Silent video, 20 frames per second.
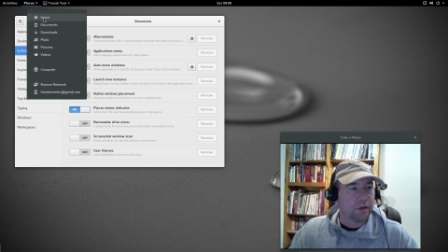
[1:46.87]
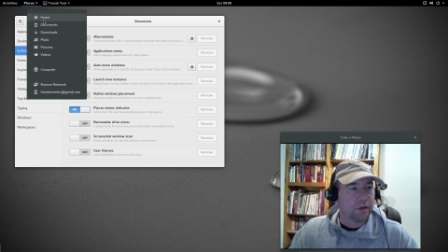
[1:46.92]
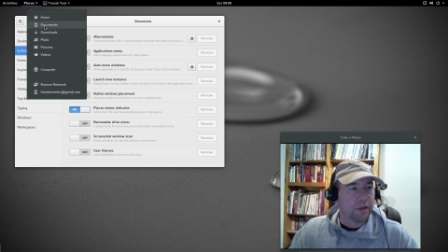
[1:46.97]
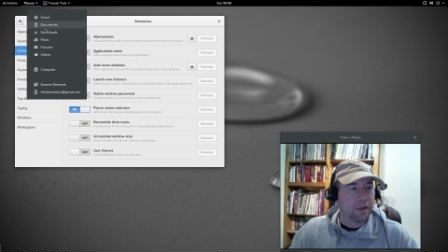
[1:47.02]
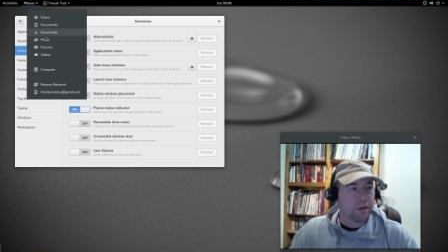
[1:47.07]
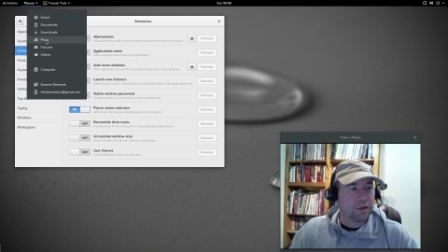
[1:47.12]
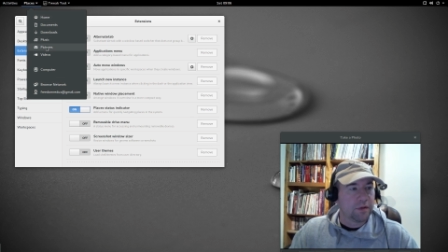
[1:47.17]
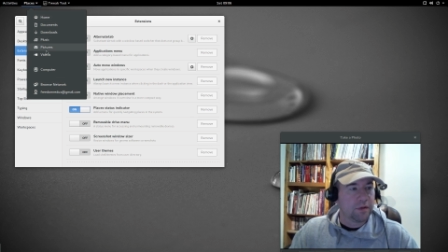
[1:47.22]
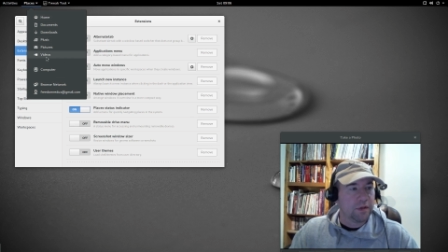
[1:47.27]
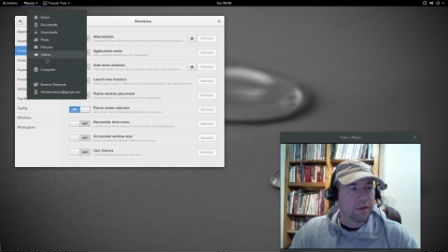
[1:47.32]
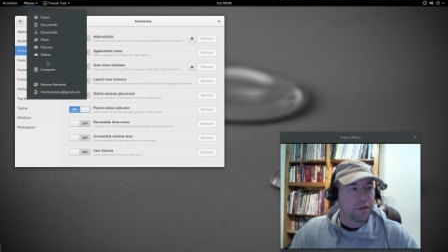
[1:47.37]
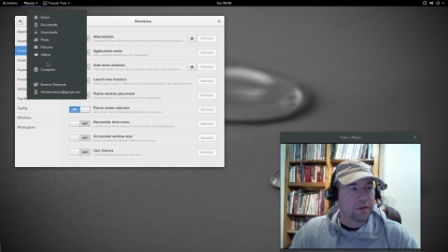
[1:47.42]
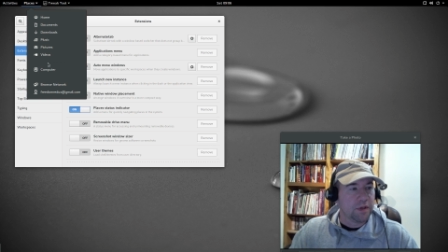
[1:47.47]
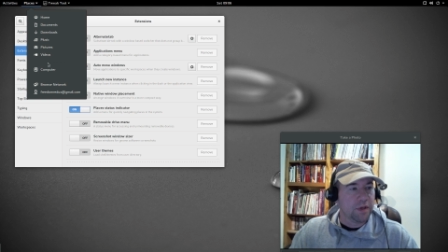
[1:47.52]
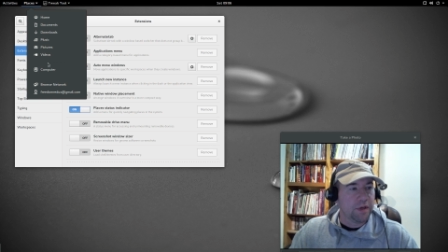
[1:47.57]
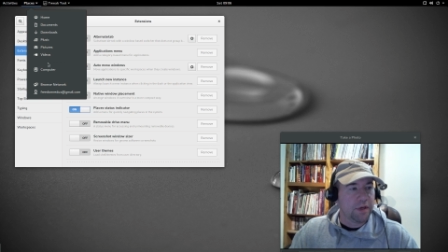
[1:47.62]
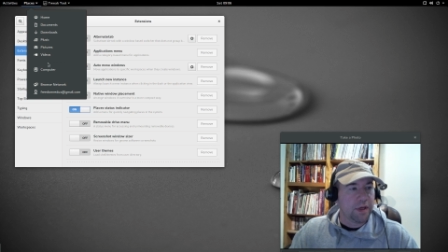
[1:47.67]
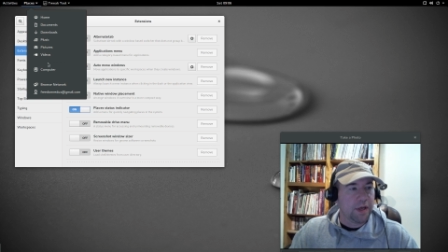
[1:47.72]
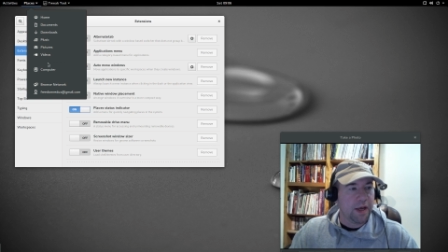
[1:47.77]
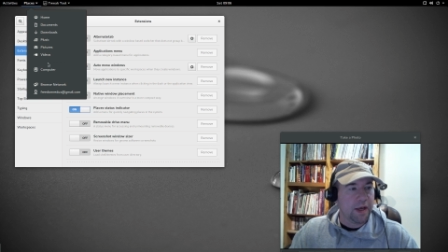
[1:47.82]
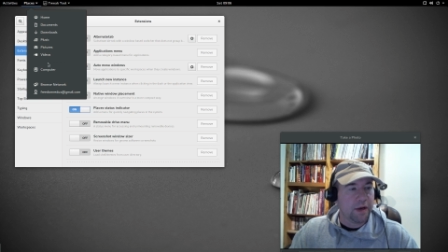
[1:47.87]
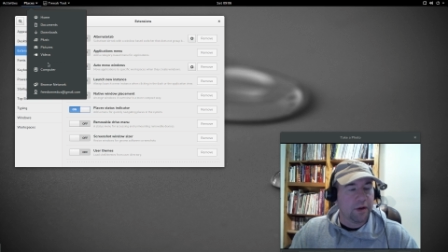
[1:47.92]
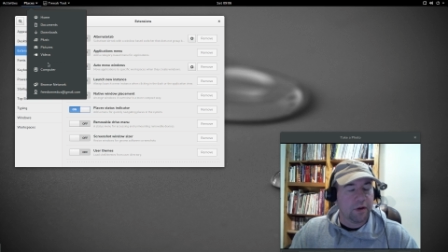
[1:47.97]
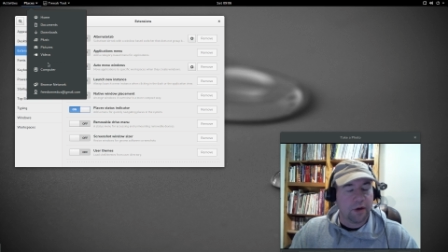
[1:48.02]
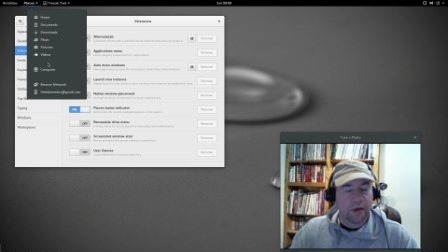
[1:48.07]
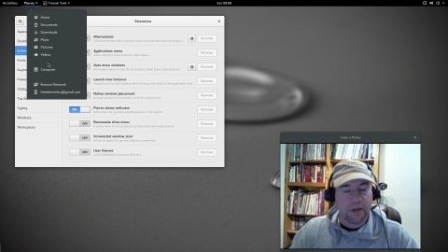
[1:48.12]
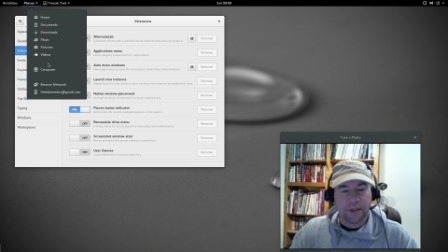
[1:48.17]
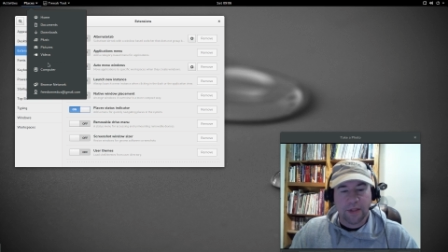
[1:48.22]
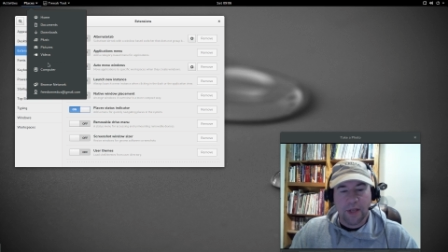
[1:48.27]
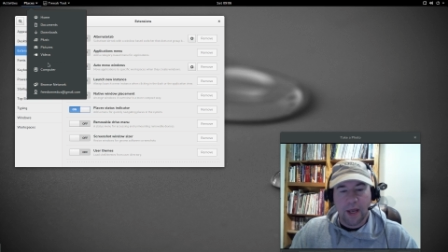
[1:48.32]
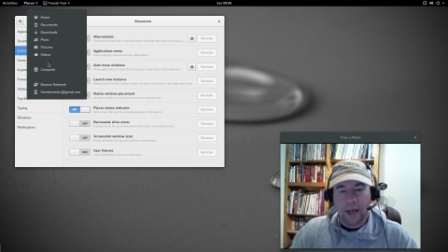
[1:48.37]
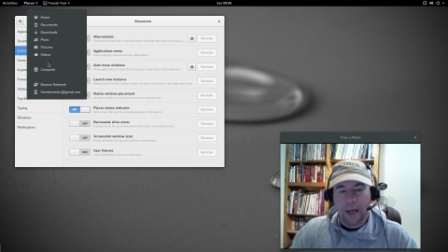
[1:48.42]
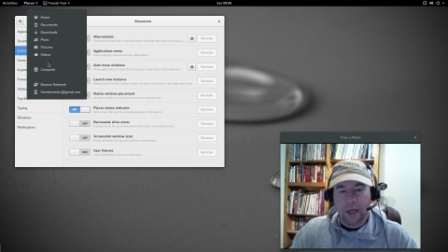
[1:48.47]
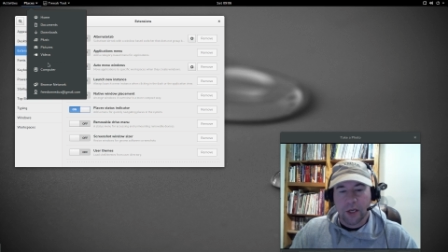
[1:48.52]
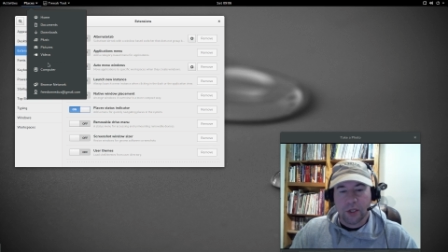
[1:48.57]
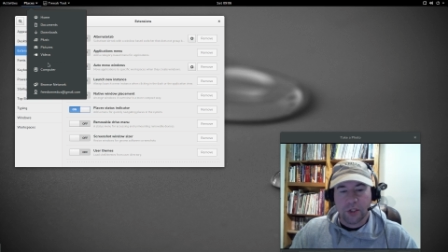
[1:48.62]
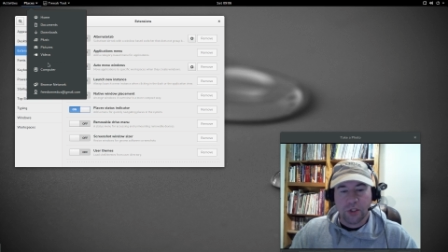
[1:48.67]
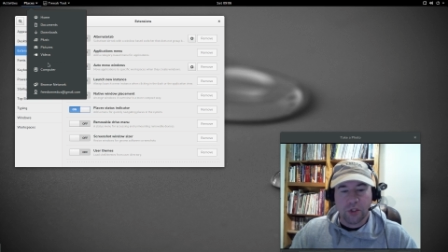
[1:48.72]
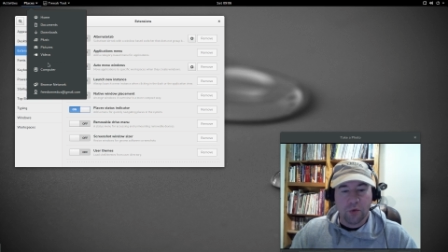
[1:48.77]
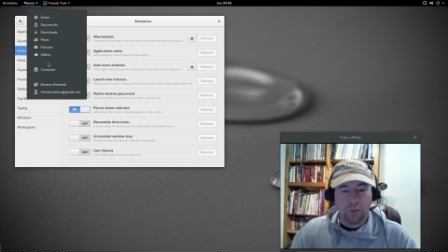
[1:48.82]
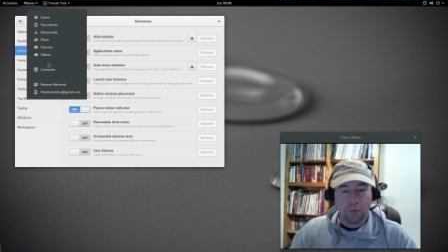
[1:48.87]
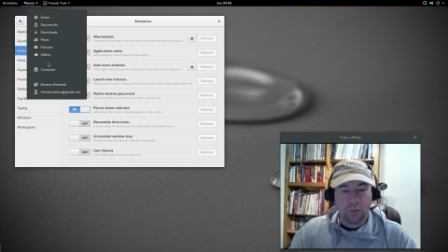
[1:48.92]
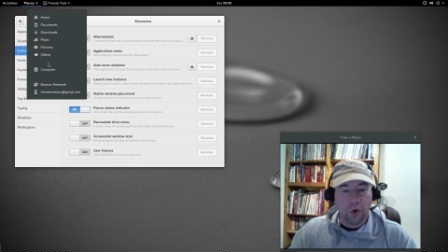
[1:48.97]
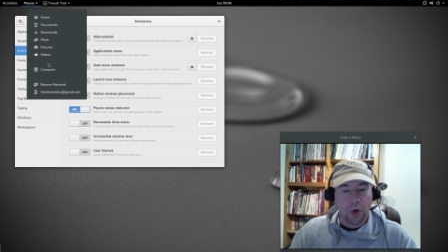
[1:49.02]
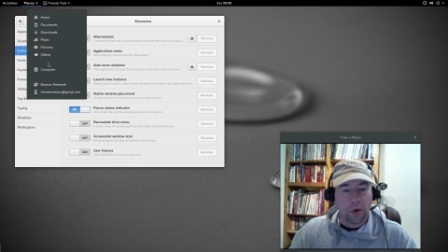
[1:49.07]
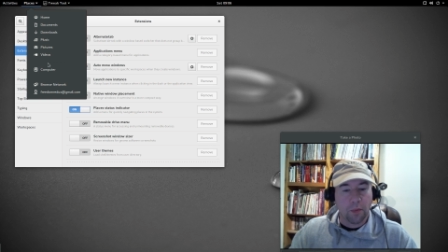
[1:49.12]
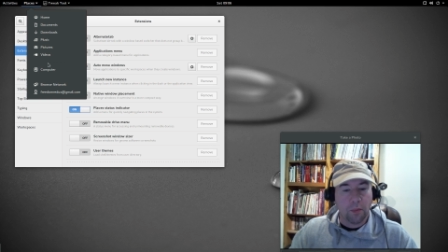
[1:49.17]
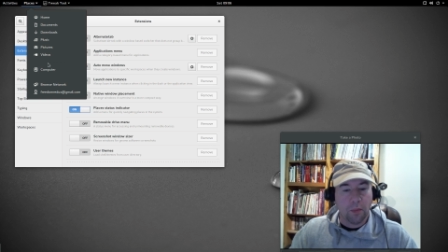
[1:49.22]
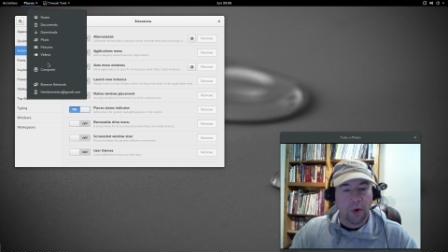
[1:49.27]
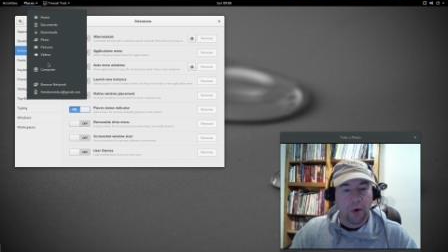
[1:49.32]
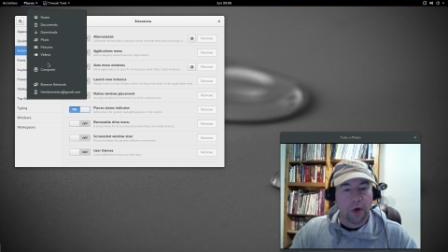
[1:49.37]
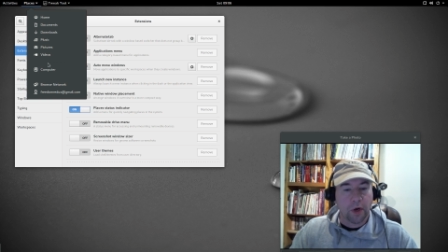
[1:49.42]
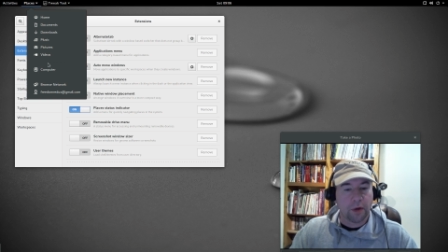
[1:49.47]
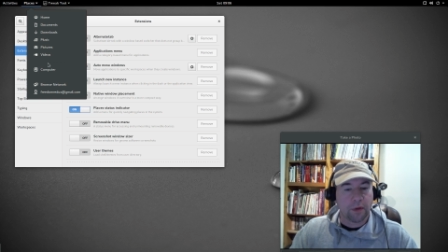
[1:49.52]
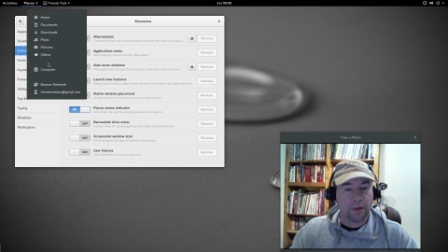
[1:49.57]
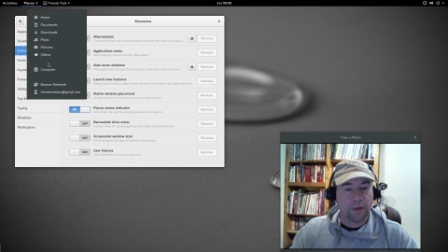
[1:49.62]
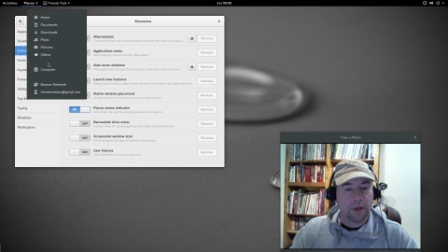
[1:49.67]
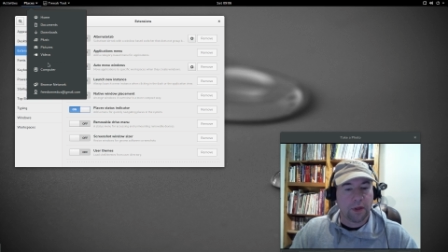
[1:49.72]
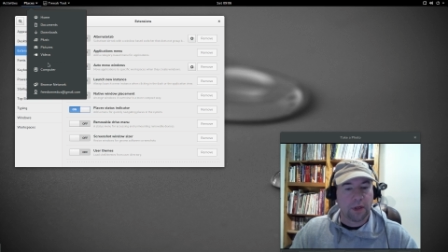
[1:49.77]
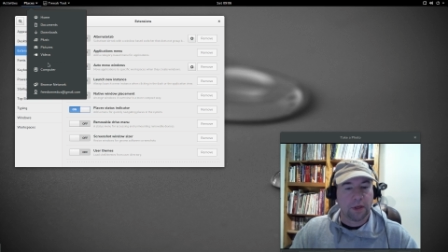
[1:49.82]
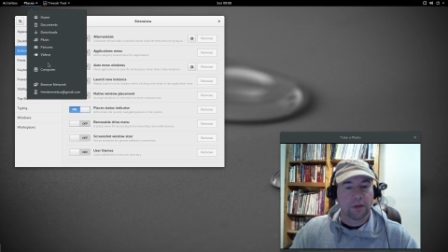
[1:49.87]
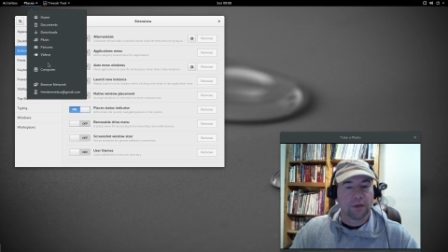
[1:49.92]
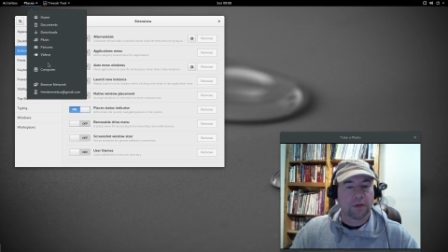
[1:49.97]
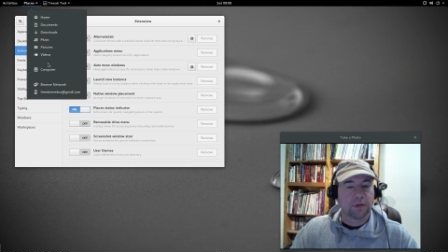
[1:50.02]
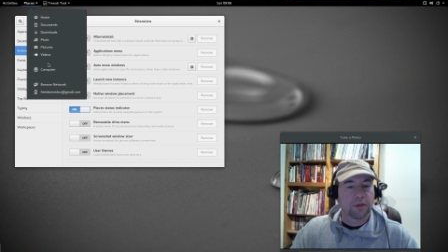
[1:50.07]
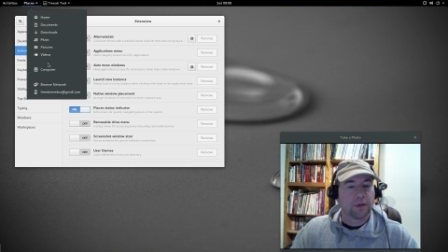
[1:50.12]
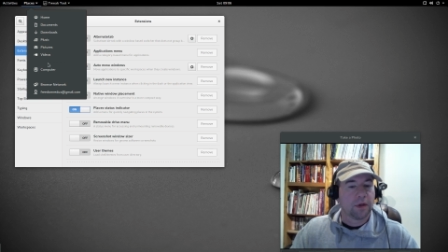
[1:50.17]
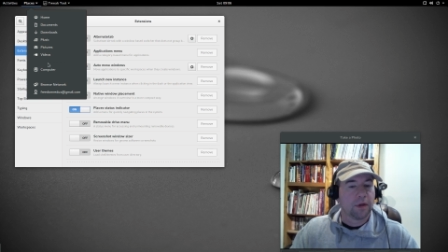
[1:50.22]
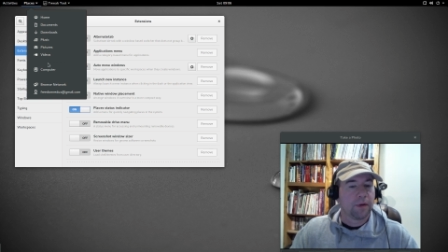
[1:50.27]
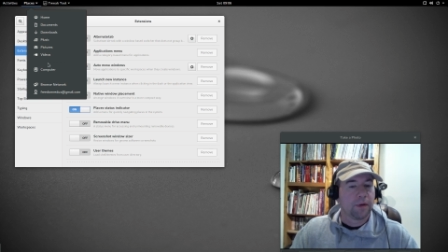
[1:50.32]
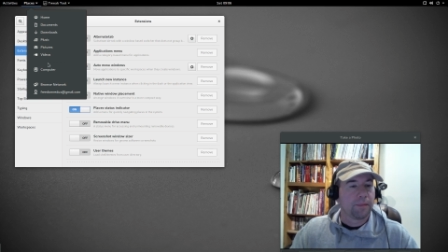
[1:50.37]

this this indicator is as you bookmark things